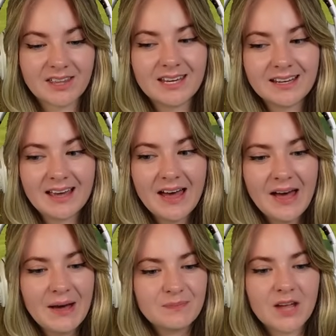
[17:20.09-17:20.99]
I
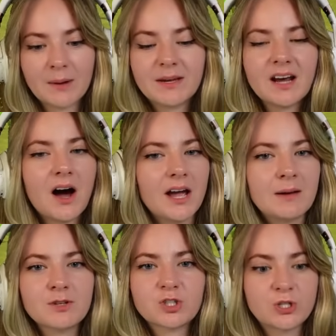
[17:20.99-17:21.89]
mean, I
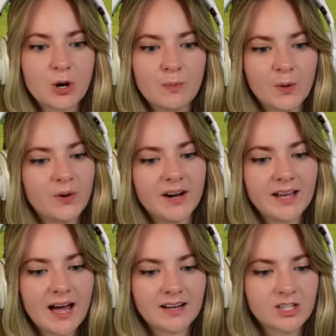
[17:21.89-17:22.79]
am so
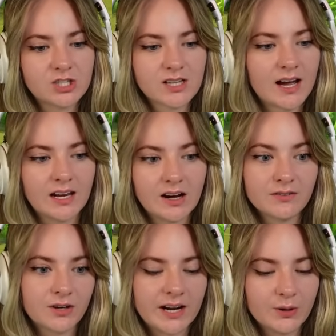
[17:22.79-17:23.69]
boring, and I
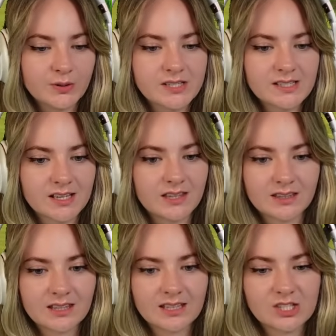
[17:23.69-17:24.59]
love gray horses. I
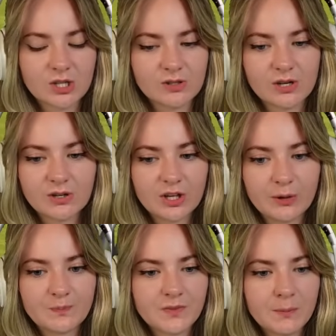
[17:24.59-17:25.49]
think that they're so, so cute.